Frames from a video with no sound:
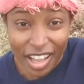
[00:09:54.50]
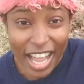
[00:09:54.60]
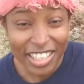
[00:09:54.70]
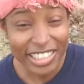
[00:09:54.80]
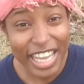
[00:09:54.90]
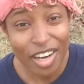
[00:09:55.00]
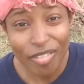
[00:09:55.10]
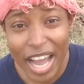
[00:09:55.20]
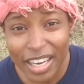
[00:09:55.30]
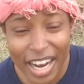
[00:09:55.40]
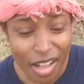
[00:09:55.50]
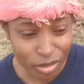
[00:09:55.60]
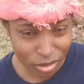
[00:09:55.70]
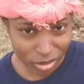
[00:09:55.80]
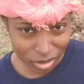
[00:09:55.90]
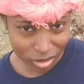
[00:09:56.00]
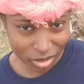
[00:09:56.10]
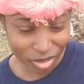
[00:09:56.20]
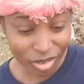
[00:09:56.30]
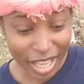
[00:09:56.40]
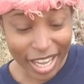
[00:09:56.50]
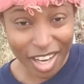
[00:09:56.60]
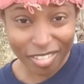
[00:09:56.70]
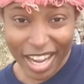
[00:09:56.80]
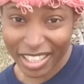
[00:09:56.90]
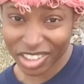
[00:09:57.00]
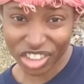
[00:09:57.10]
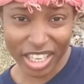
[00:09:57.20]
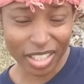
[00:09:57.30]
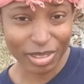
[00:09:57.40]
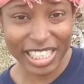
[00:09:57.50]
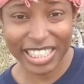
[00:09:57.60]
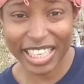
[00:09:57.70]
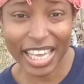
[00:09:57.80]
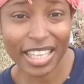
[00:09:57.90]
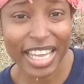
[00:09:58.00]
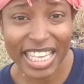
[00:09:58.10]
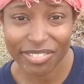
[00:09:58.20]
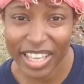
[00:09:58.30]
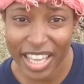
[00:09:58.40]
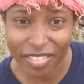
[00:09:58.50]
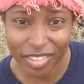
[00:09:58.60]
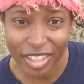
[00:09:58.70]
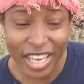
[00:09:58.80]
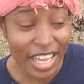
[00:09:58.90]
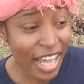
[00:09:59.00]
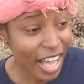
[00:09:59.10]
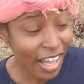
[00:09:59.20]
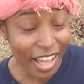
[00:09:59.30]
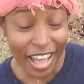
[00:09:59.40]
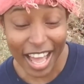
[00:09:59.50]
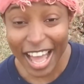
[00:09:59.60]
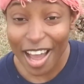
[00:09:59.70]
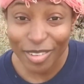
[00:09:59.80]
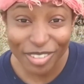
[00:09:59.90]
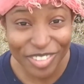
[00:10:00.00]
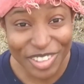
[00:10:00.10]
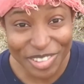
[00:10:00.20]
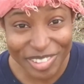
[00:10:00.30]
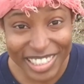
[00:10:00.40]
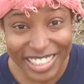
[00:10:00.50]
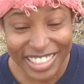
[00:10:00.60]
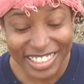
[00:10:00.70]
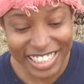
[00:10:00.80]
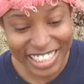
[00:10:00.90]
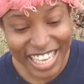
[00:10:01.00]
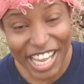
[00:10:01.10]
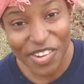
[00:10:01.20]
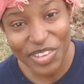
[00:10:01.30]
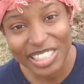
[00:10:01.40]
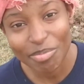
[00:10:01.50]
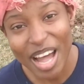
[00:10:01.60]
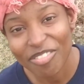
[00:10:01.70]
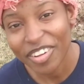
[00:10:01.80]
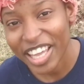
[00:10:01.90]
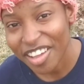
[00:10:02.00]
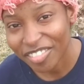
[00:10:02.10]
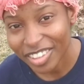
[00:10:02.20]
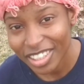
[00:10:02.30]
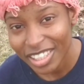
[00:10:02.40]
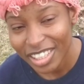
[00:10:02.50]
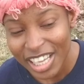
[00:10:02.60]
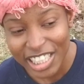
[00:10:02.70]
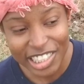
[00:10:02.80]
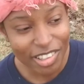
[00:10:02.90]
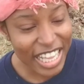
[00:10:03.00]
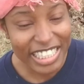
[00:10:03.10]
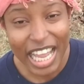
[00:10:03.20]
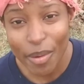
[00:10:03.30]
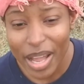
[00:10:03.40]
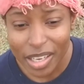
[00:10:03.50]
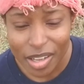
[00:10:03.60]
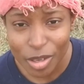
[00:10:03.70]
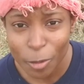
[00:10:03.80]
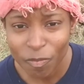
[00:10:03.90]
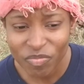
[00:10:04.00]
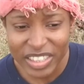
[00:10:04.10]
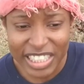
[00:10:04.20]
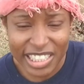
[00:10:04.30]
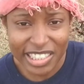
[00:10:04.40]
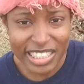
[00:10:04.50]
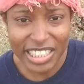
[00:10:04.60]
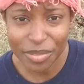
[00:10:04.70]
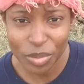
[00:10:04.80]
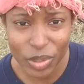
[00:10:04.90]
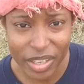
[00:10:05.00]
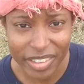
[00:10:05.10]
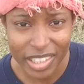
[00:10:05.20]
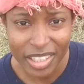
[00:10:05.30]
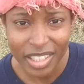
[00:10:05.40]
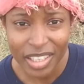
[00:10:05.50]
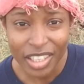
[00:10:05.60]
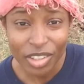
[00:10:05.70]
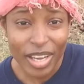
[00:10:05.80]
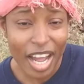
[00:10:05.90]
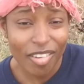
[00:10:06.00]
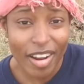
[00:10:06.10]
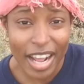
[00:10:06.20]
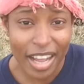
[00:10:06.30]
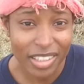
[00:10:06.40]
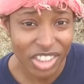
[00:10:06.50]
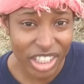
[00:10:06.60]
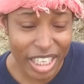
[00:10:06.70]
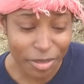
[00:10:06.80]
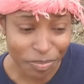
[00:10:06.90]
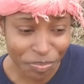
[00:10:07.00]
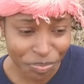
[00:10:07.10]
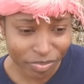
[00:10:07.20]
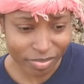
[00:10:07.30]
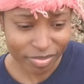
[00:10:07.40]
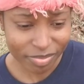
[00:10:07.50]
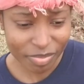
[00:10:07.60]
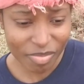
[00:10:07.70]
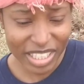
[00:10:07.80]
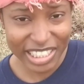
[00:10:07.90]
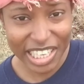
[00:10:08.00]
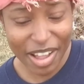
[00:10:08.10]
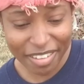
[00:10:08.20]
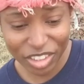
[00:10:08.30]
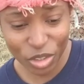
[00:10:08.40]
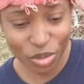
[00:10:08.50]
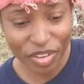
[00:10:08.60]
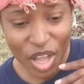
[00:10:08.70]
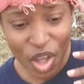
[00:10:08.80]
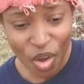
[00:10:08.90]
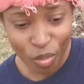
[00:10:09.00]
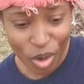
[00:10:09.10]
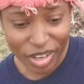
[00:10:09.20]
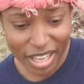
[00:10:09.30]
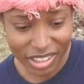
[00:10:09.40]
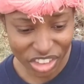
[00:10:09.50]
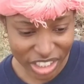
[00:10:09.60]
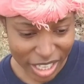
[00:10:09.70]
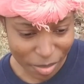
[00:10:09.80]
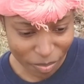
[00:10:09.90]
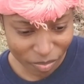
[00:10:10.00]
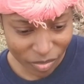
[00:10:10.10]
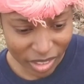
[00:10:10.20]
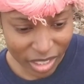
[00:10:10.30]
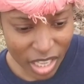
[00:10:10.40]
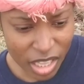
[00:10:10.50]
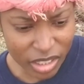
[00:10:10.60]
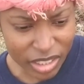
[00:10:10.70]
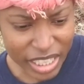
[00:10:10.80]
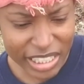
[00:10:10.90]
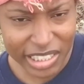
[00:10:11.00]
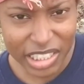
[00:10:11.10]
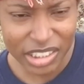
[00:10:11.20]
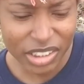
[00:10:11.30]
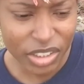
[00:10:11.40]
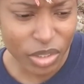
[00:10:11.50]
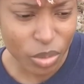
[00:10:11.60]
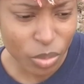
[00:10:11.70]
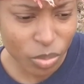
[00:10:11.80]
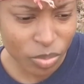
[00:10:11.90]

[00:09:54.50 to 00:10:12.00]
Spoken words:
I just gotta ride it out. I gotta ride the shame, because it can't last forever. I refuse to stay in one spot forever. So that's how I know this is just temporary. you got to ride out the shame. So after you've rolled out the shame, the next thing to do